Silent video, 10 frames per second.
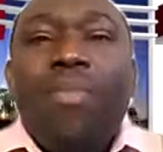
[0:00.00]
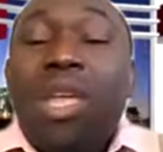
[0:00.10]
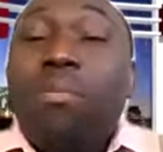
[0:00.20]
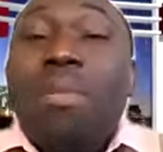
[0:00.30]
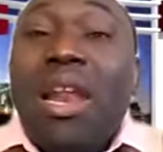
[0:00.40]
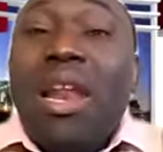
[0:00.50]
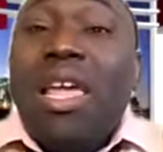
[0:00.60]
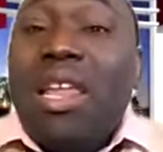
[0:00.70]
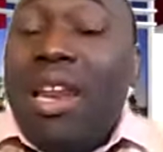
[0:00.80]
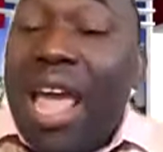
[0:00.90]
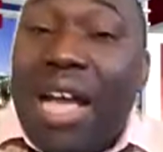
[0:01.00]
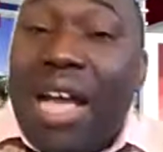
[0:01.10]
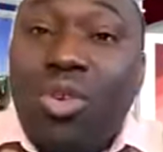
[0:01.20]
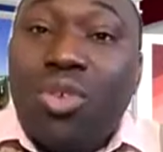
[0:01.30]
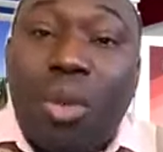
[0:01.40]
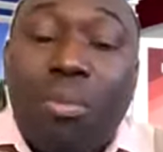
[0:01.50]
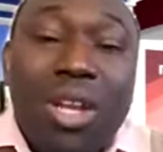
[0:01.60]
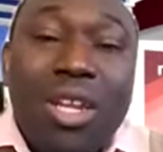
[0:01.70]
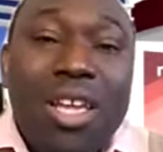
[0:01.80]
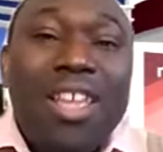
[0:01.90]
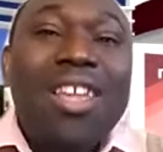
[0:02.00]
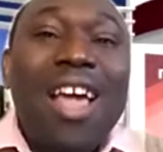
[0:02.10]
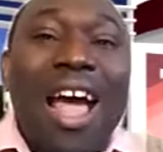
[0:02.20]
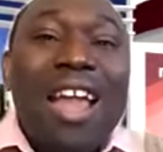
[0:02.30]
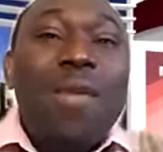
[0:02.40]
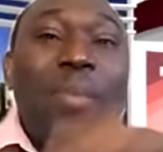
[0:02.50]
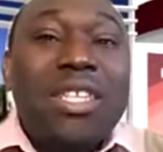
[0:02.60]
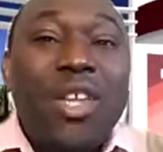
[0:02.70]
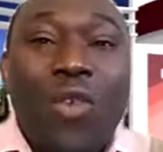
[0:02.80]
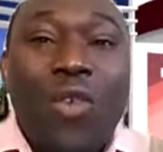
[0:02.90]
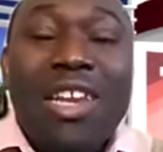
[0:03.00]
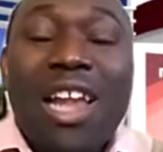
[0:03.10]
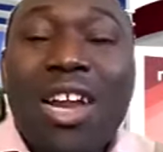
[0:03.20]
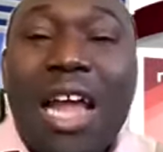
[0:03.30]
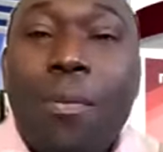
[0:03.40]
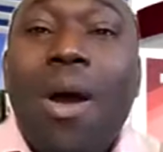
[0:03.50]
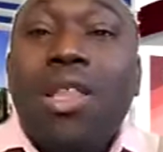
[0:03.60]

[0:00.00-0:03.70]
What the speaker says: immediately he lay hands on somebody and the person fell down under the power.